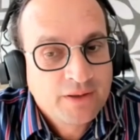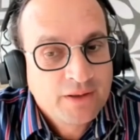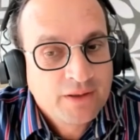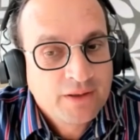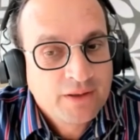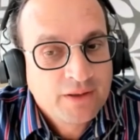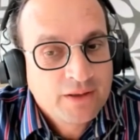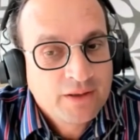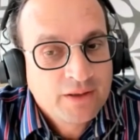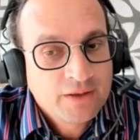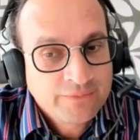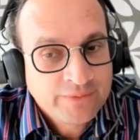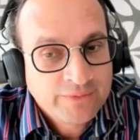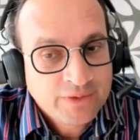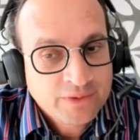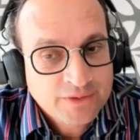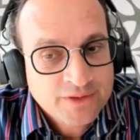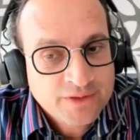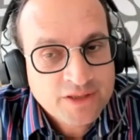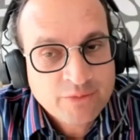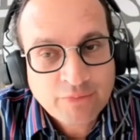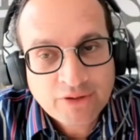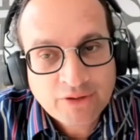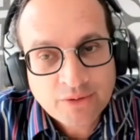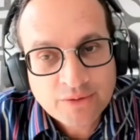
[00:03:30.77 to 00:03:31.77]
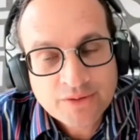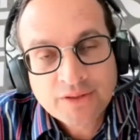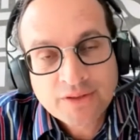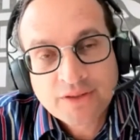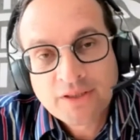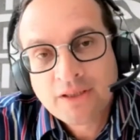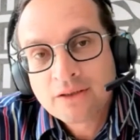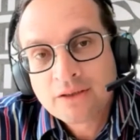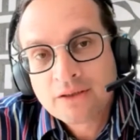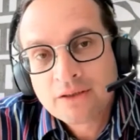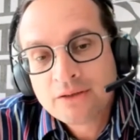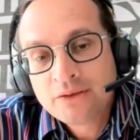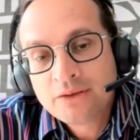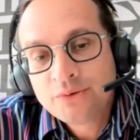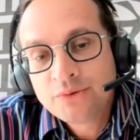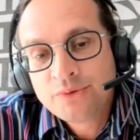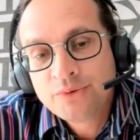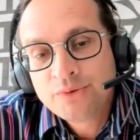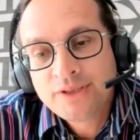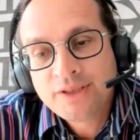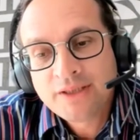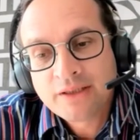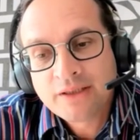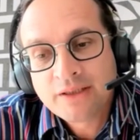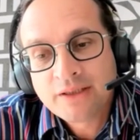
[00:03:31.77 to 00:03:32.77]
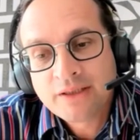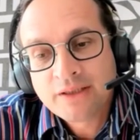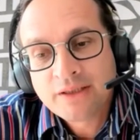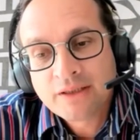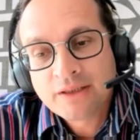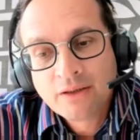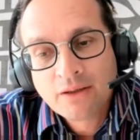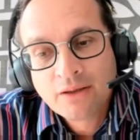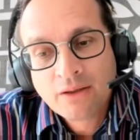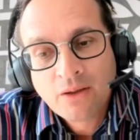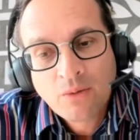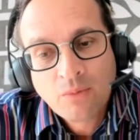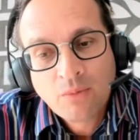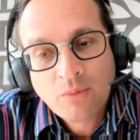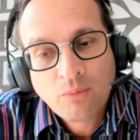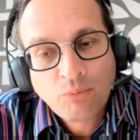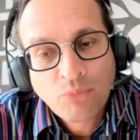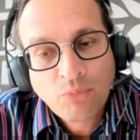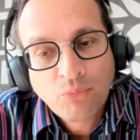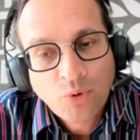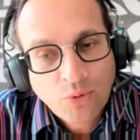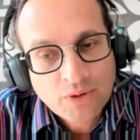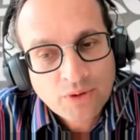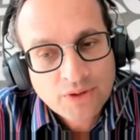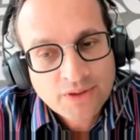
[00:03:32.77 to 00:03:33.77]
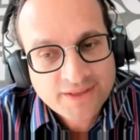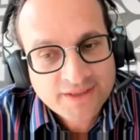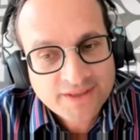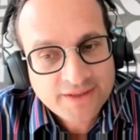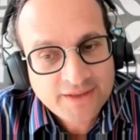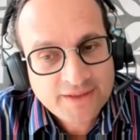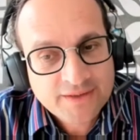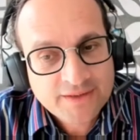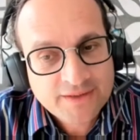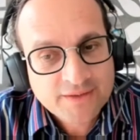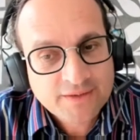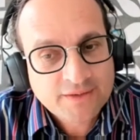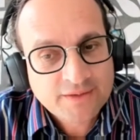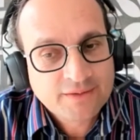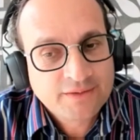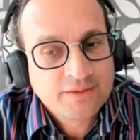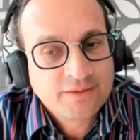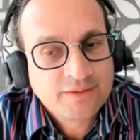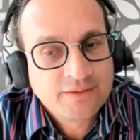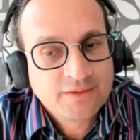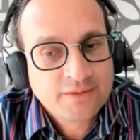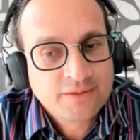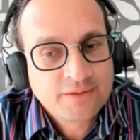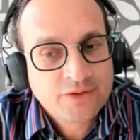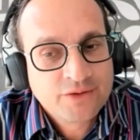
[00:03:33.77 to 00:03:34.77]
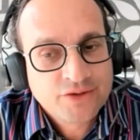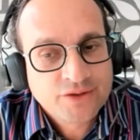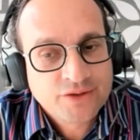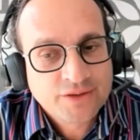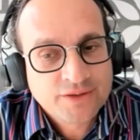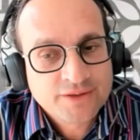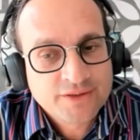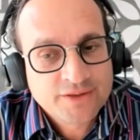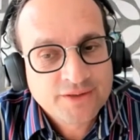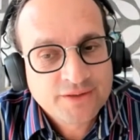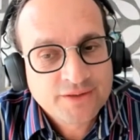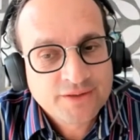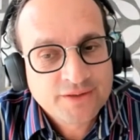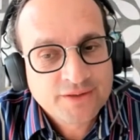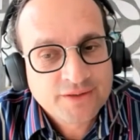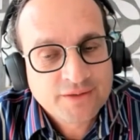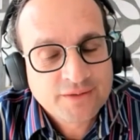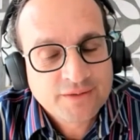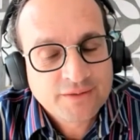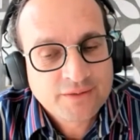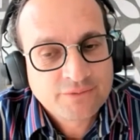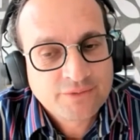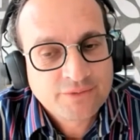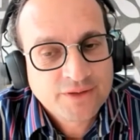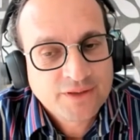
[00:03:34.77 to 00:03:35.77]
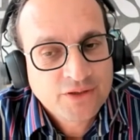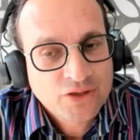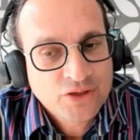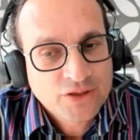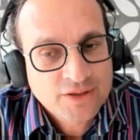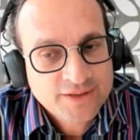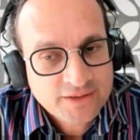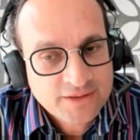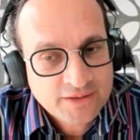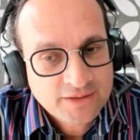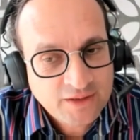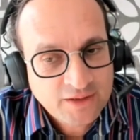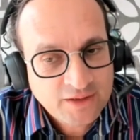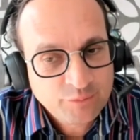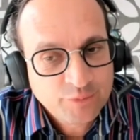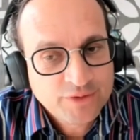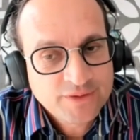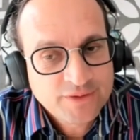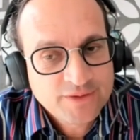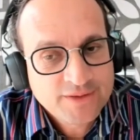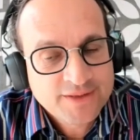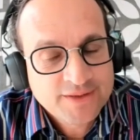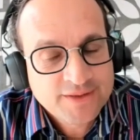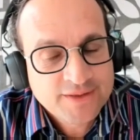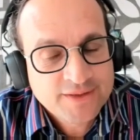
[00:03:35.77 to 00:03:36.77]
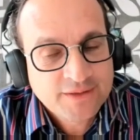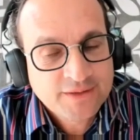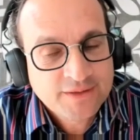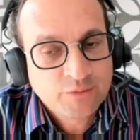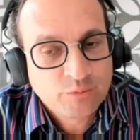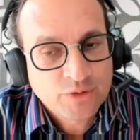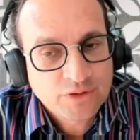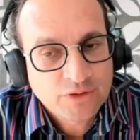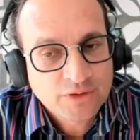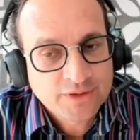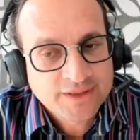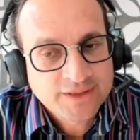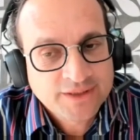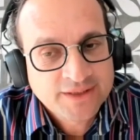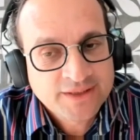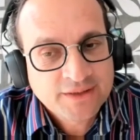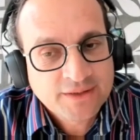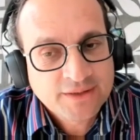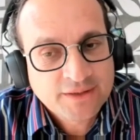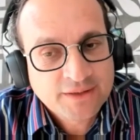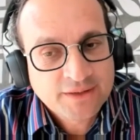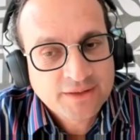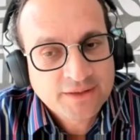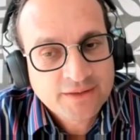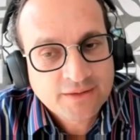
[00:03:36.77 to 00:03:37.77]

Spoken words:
where it's about including more data than just financial statements and market data,